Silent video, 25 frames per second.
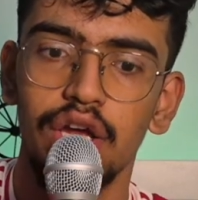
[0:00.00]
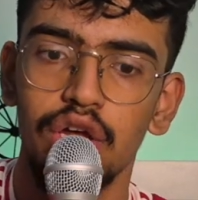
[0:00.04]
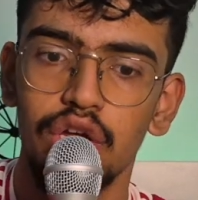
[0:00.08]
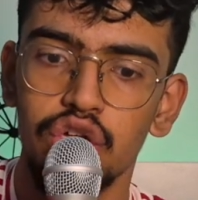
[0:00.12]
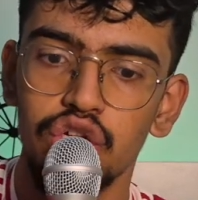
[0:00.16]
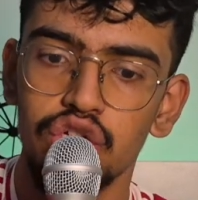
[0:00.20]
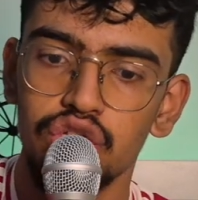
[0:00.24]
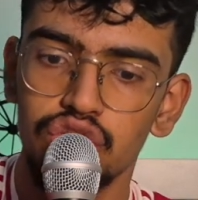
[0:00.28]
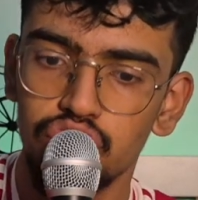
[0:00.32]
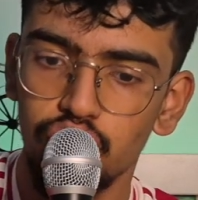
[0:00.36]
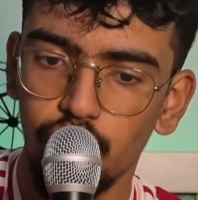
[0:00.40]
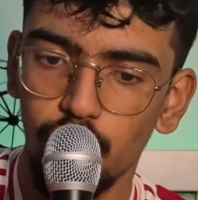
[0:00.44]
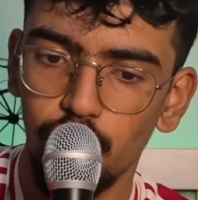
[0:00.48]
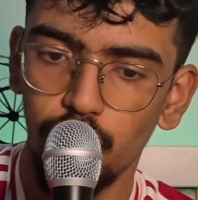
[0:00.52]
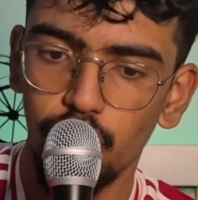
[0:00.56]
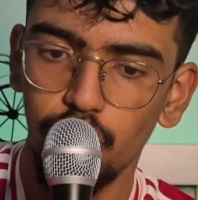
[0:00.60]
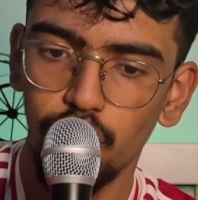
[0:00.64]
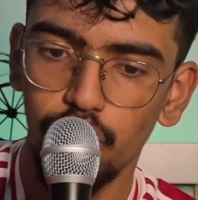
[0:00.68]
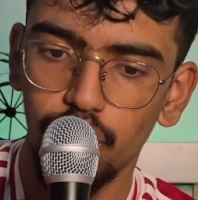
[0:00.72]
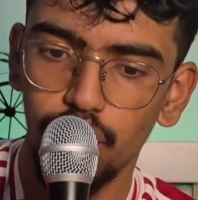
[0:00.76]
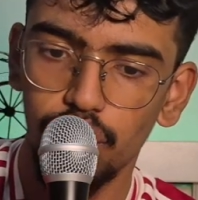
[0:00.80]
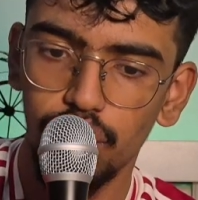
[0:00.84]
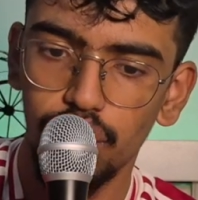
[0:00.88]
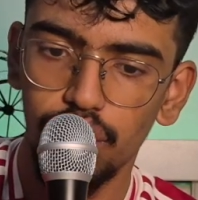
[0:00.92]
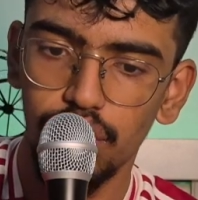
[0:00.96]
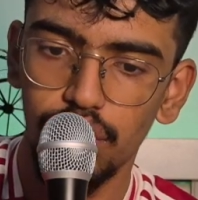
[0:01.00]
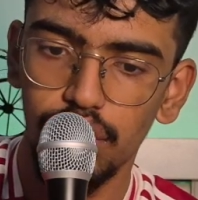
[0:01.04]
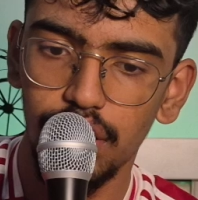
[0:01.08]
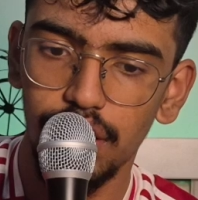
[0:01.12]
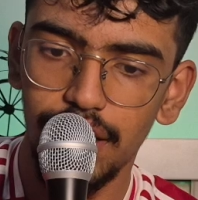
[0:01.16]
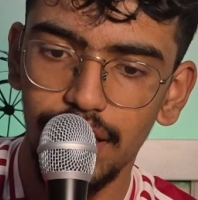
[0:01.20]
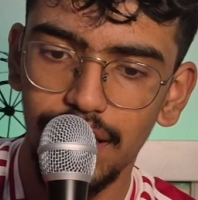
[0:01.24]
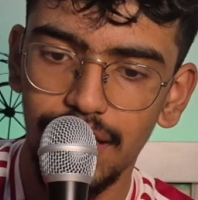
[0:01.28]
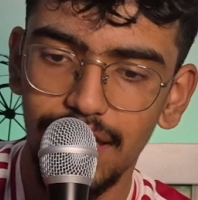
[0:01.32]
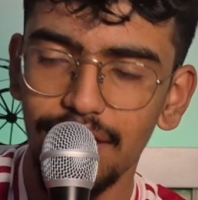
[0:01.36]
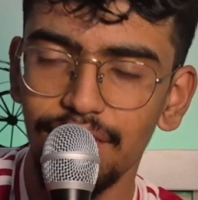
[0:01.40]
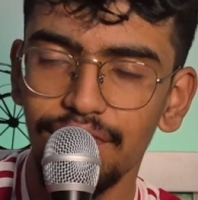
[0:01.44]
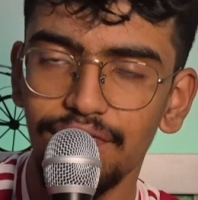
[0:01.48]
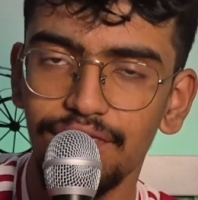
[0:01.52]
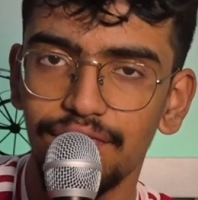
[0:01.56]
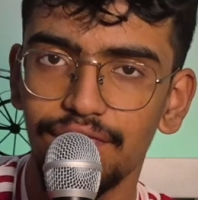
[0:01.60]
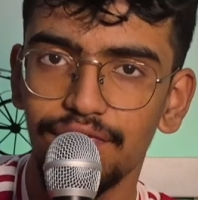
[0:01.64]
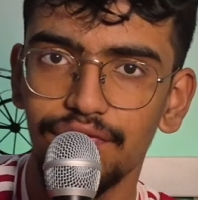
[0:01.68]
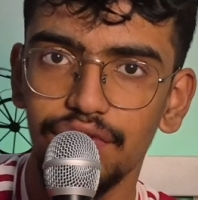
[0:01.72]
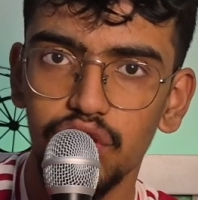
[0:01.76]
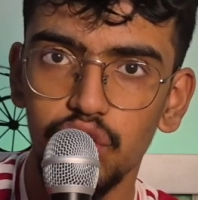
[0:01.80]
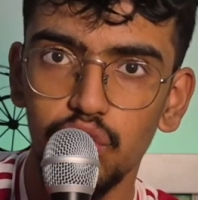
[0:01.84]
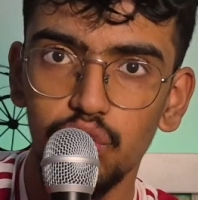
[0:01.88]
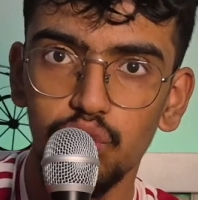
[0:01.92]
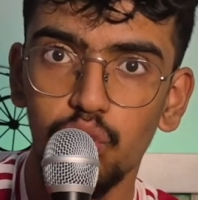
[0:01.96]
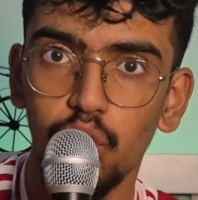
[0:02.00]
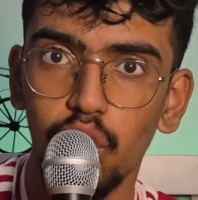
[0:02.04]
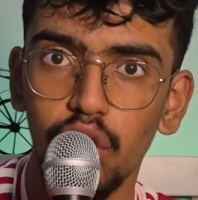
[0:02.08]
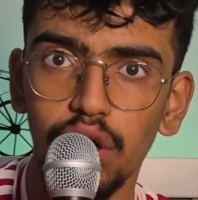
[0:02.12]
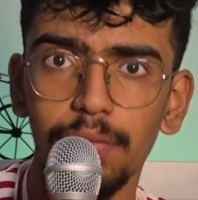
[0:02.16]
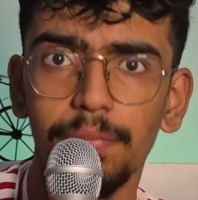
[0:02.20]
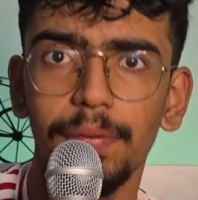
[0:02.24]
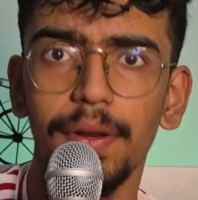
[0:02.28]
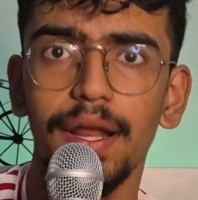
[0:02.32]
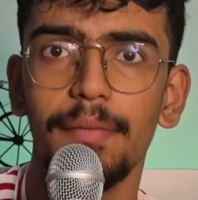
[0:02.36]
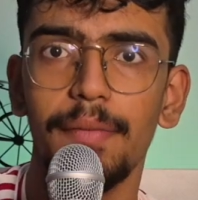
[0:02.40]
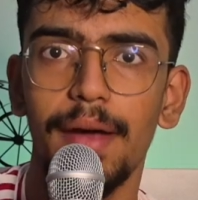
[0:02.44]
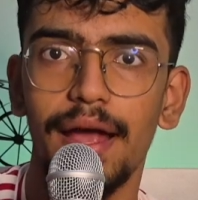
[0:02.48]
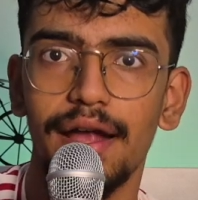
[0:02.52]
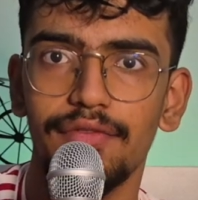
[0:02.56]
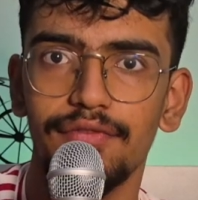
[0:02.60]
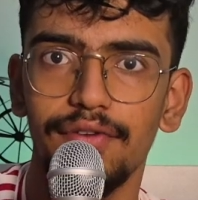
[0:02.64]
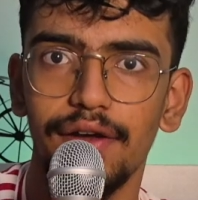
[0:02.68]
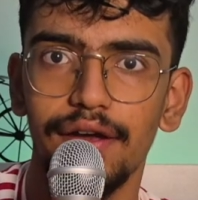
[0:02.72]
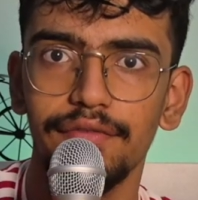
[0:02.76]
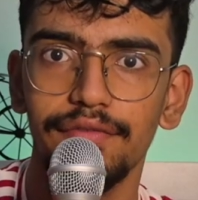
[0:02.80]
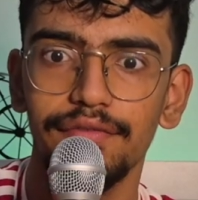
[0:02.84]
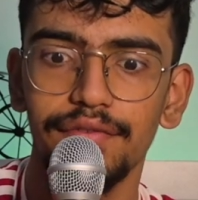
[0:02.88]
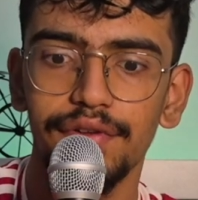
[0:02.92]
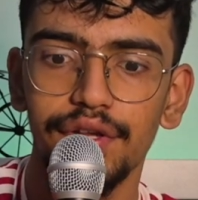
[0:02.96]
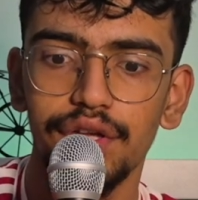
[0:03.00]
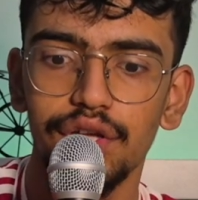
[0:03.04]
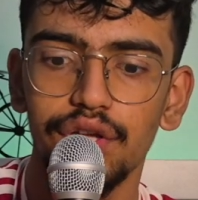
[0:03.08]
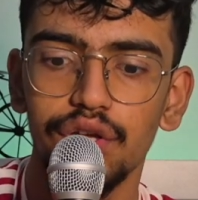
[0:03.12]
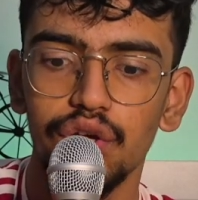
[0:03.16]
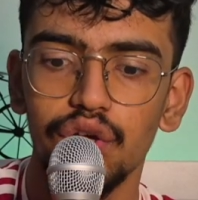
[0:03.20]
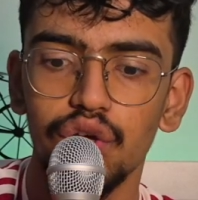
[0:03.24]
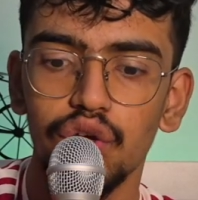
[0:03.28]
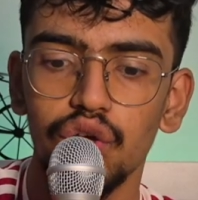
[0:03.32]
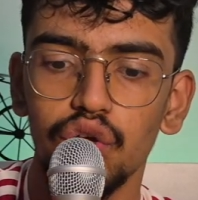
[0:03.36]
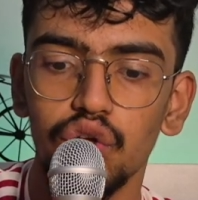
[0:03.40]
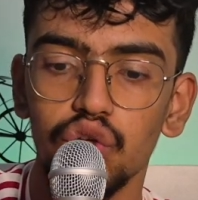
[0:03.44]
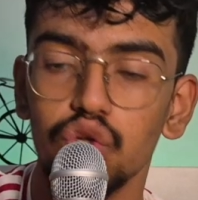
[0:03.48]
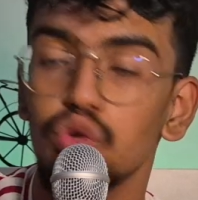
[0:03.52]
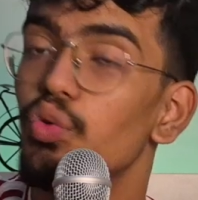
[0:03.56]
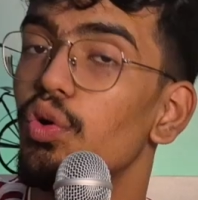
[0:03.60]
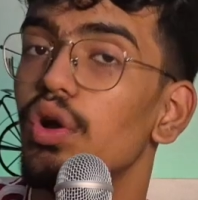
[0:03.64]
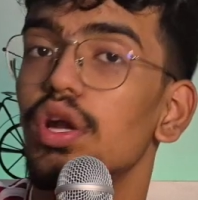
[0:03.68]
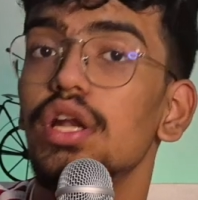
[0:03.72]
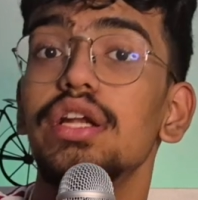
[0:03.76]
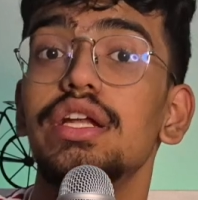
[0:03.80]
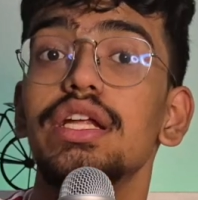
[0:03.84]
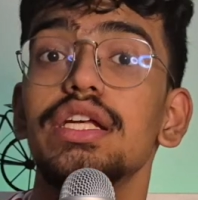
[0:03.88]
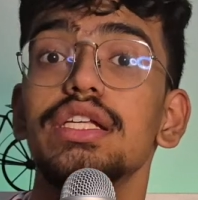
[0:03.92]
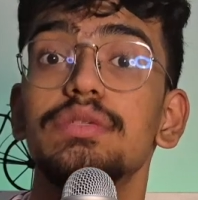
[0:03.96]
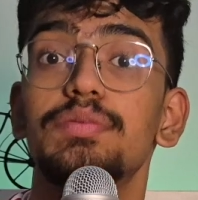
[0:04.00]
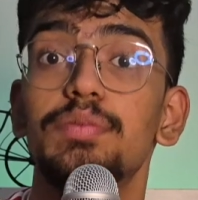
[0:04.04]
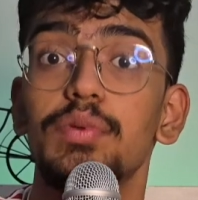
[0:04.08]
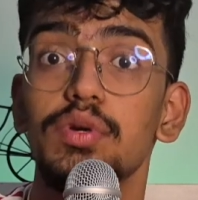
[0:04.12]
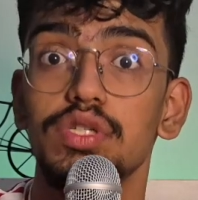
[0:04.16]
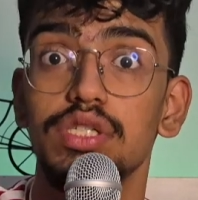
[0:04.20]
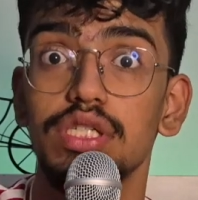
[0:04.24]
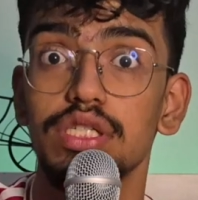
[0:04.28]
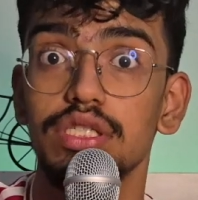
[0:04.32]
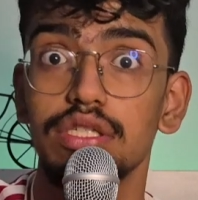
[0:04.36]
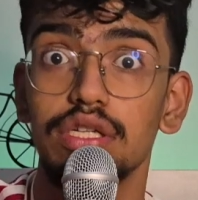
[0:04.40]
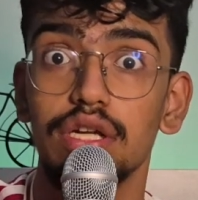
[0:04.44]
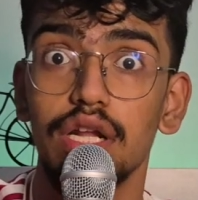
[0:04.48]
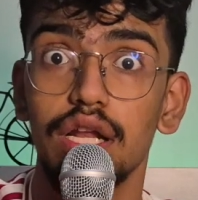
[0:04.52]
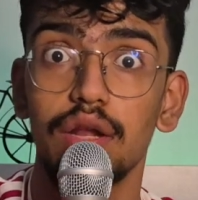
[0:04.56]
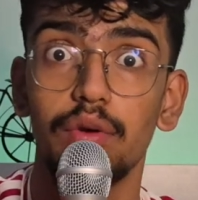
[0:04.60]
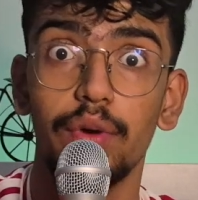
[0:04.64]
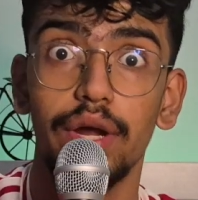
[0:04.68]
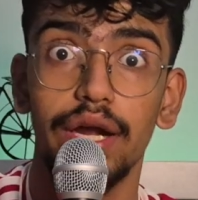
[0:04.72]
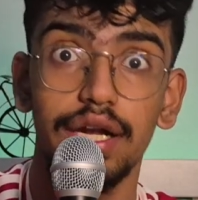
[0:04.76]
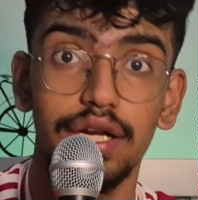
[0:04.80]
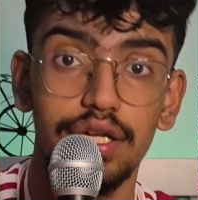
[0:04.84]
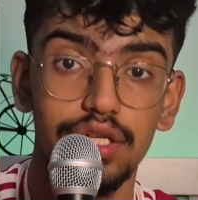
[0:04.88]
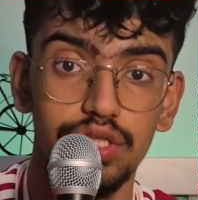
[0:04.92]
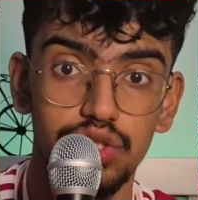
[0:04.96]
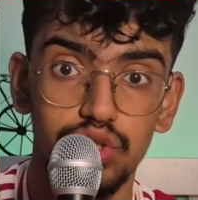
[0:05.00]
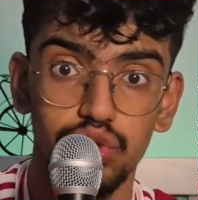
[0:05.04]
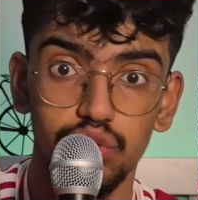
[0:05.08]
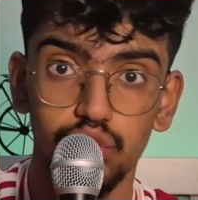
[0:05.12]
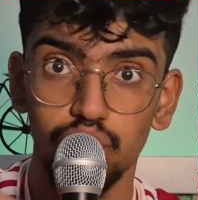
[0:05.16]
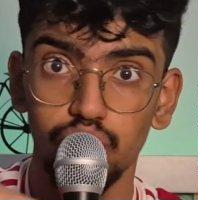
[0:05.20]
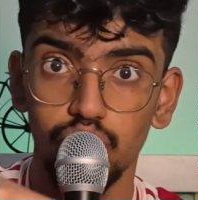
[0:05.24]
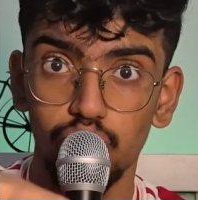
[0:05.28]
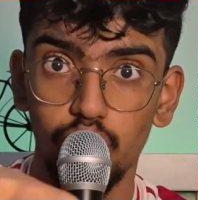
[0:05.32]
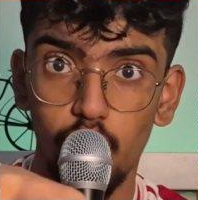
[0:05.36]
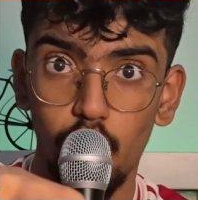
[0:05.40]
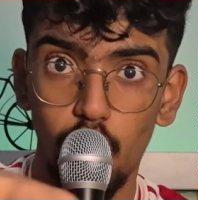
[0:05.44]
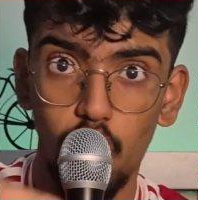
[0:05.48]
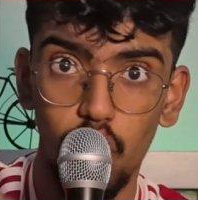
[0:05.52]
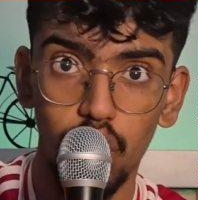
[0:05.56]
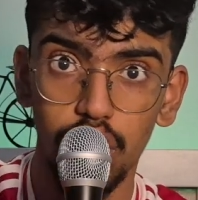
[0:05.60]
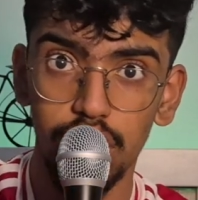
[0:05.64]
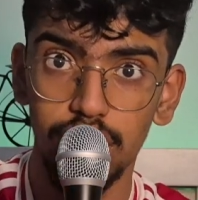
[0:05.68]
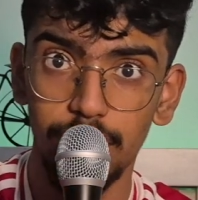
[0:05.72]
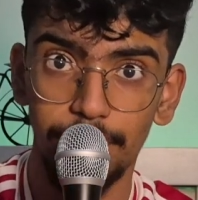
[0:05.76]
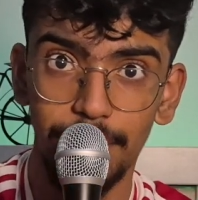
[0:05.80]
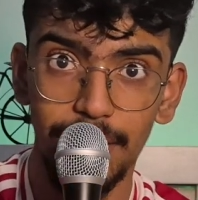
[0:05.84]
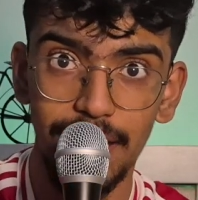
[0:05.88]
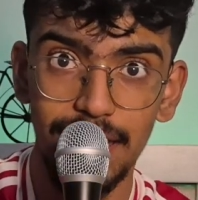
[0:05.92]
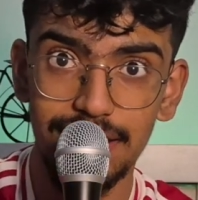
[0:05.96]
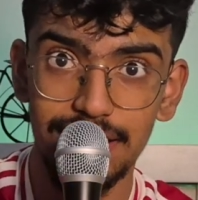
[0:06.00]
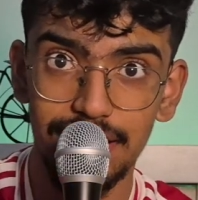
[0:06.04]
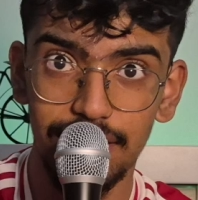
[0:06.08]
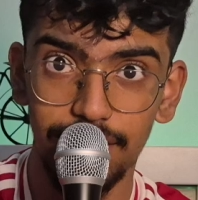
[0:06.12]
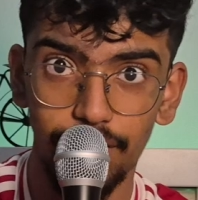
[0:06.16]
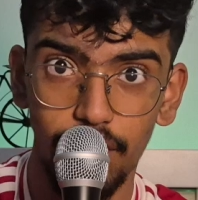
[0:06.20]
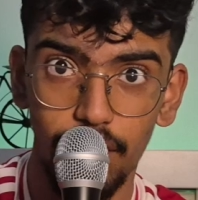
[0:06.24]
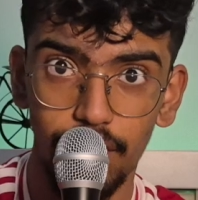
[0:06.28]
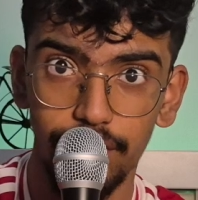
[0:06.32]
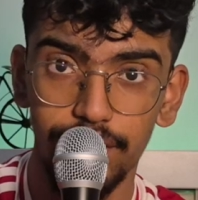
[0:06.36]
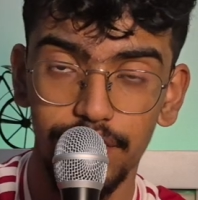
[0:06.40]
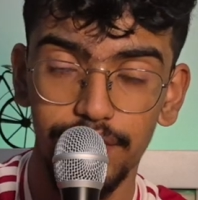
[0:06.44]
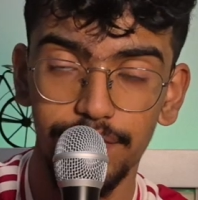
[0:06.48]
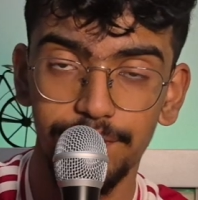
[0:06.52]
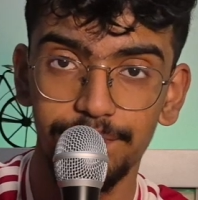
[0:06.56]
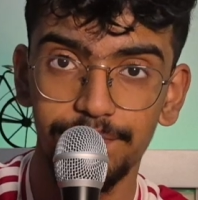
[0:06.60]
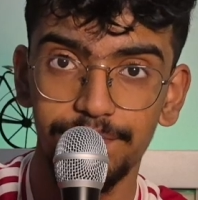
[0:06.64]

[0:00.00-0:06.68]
So if you want to play back five, you want to teach positional awareness to all the players involved.